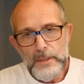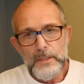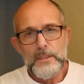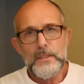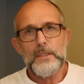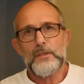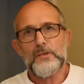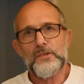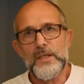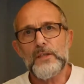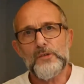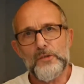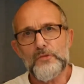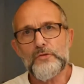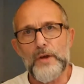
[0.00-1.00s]
You see
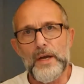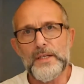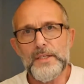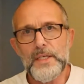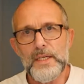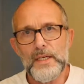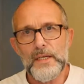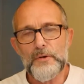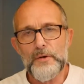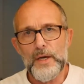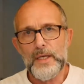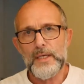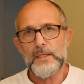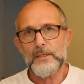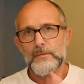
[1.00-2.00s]
there's a trend here,
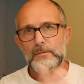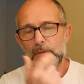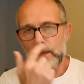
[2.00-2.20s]
Craig.